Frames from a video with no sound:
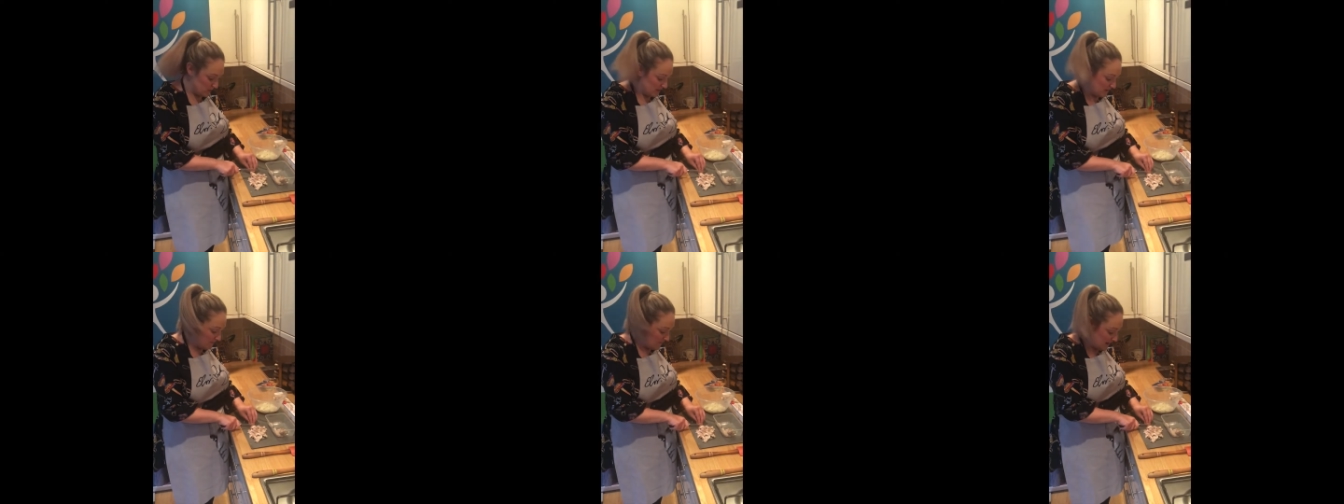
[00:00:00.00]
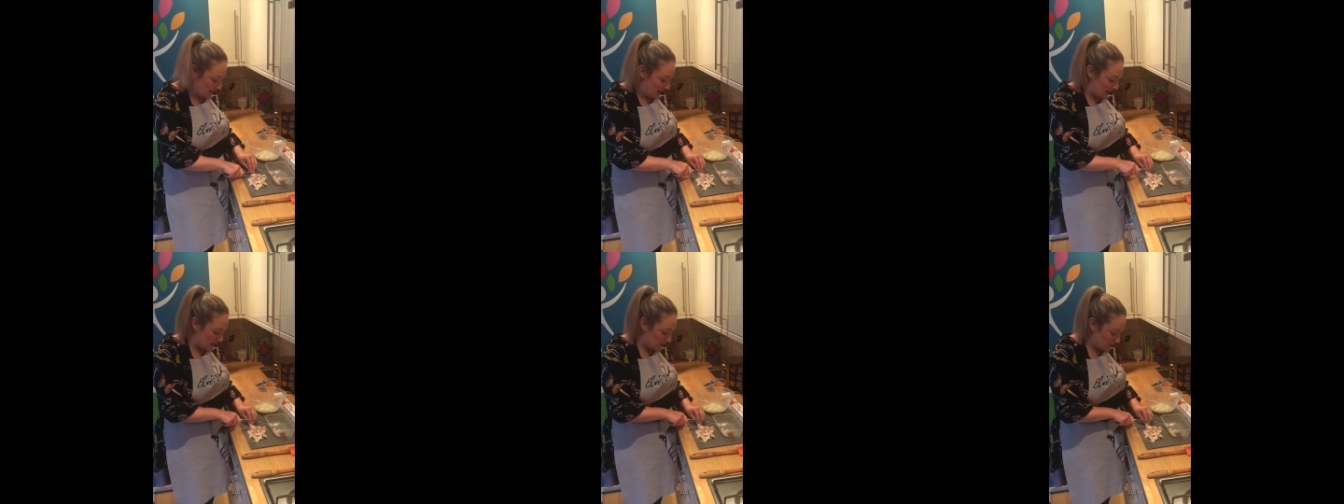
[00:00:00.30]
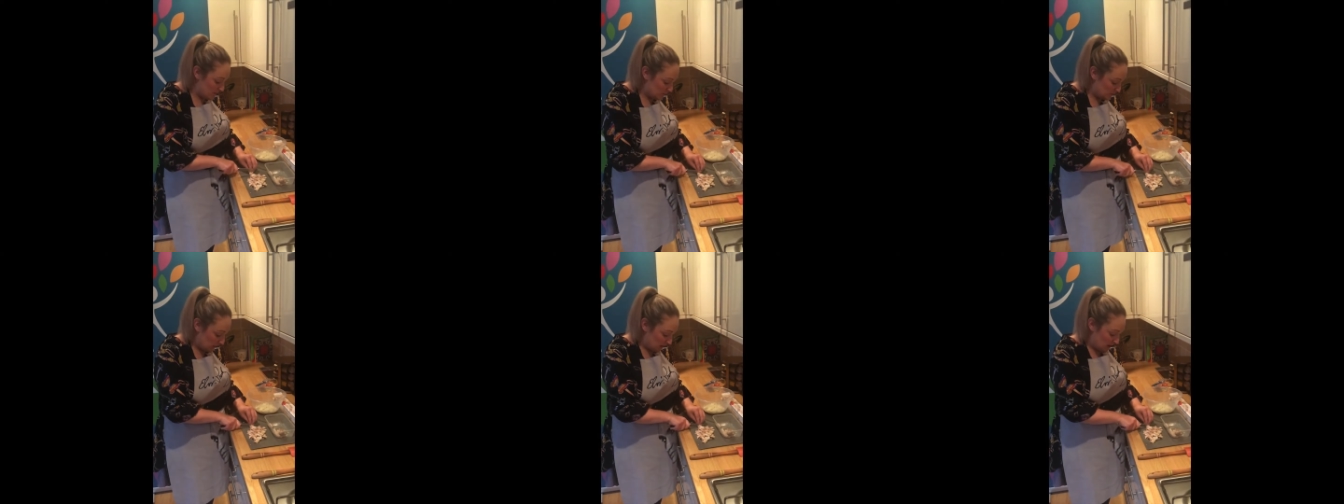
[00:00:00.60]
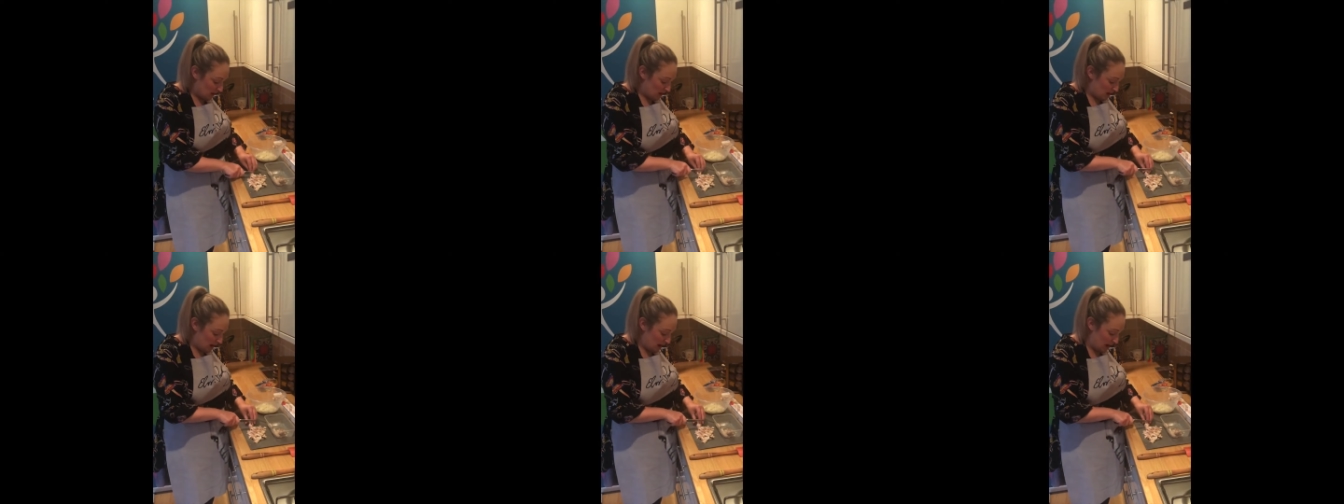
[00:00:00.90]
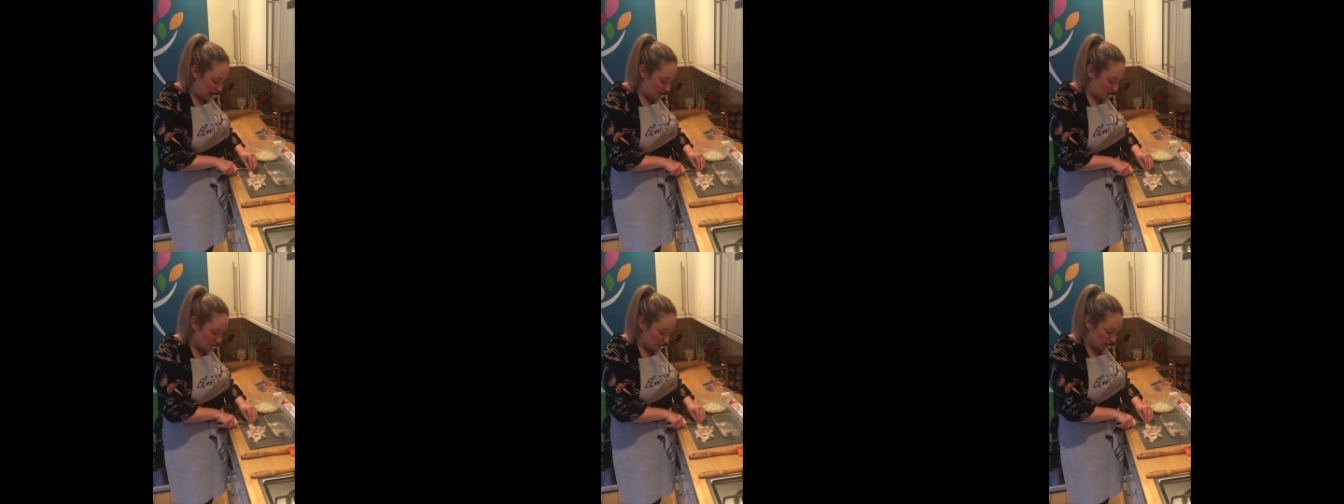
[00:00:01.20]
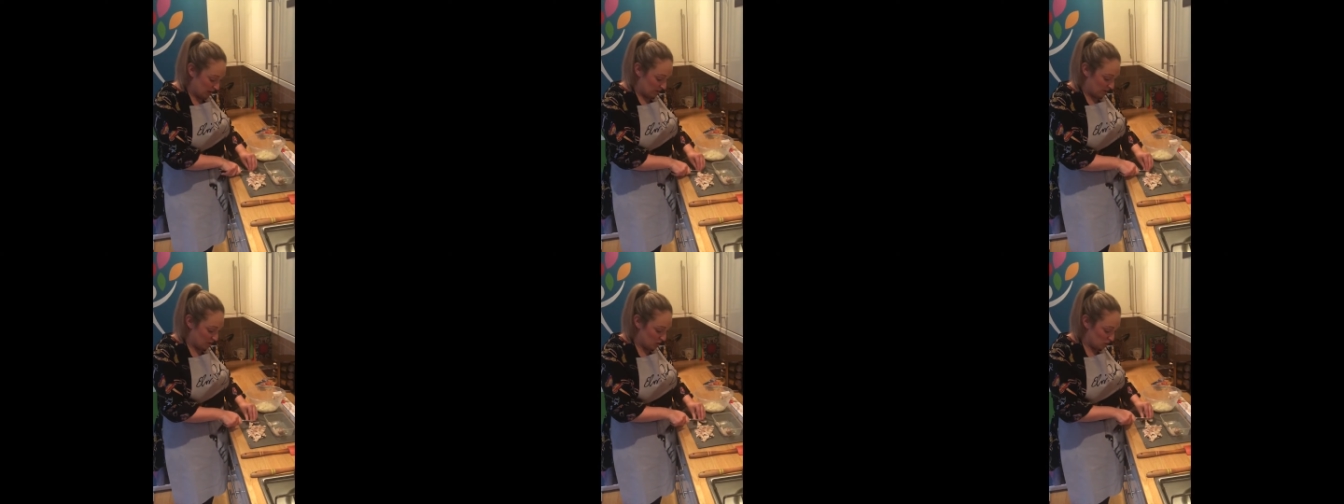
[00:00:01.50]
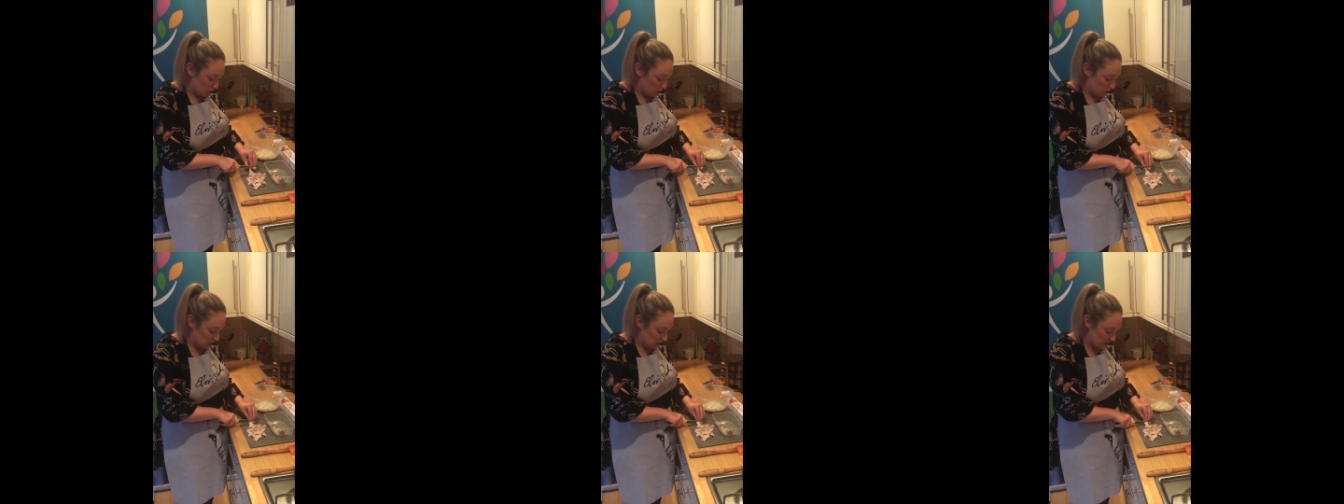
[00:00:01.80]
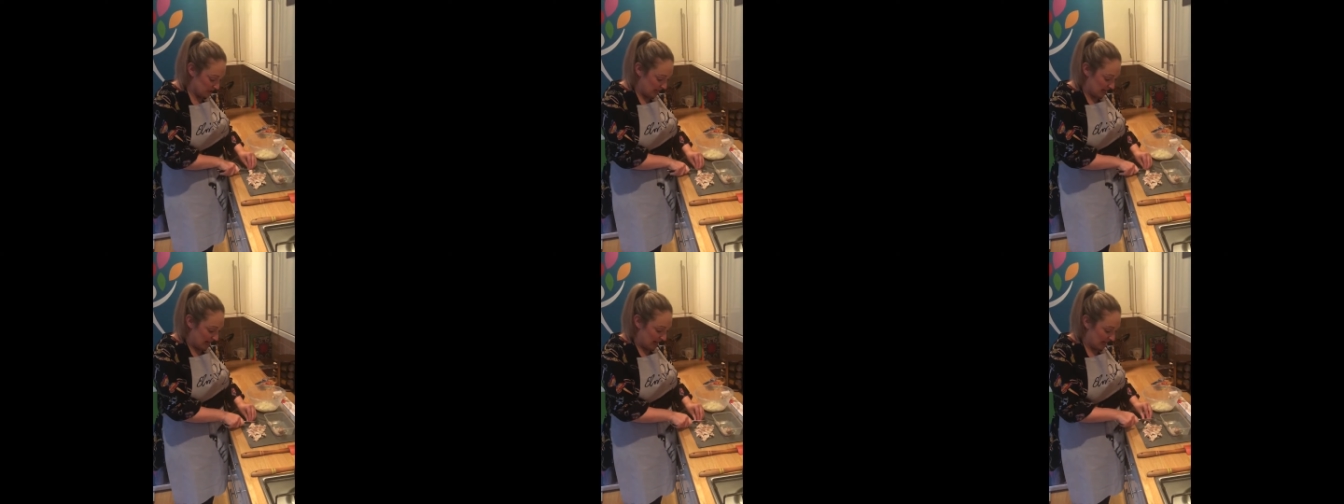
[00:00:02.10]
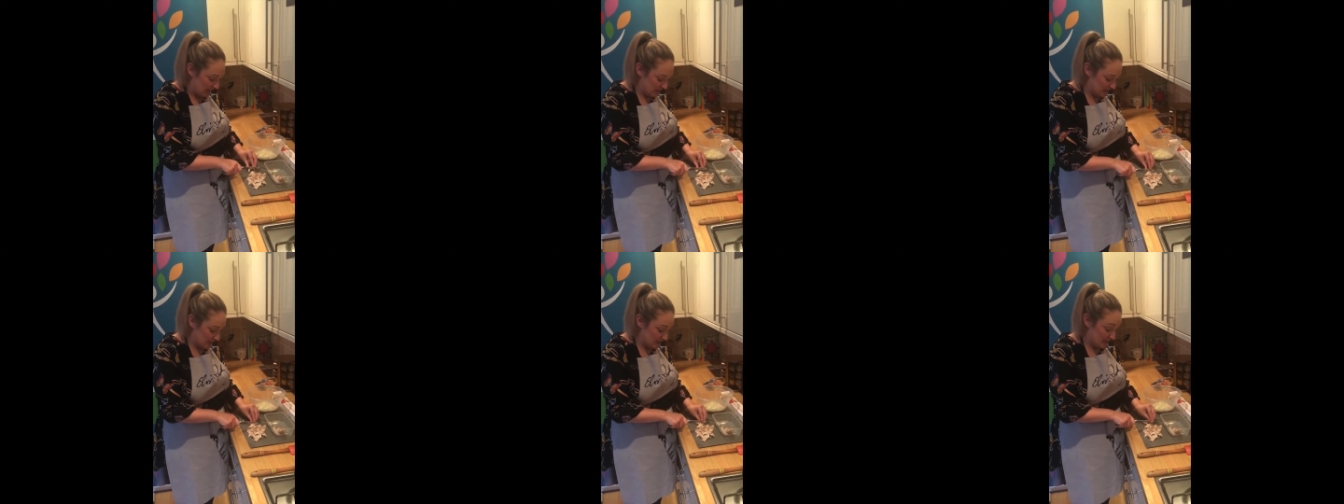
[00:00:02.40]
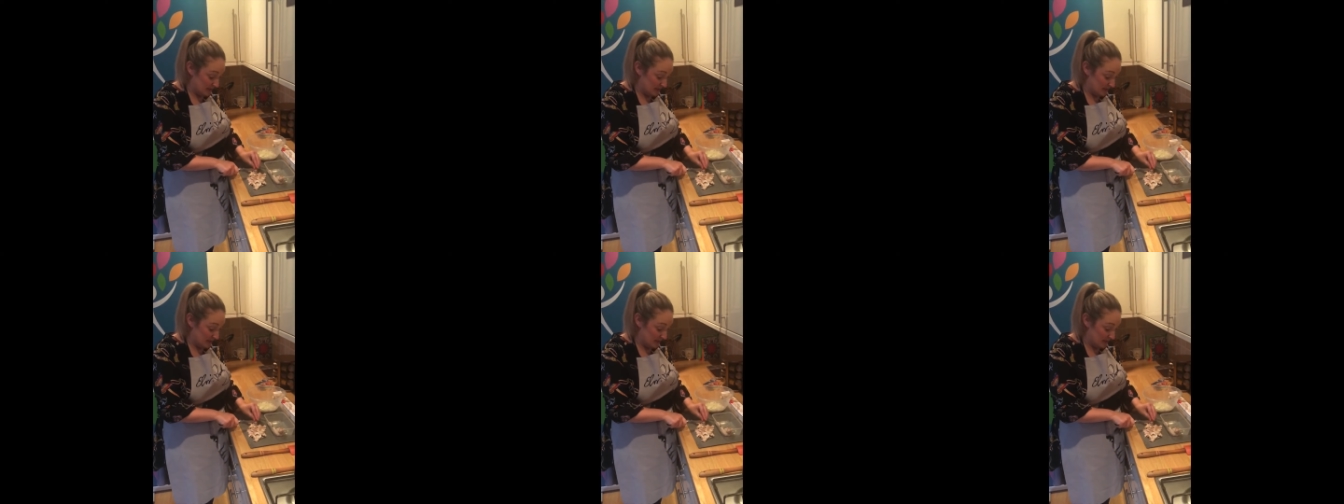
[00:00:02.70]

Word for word: in there. Um, but if you wanted to add a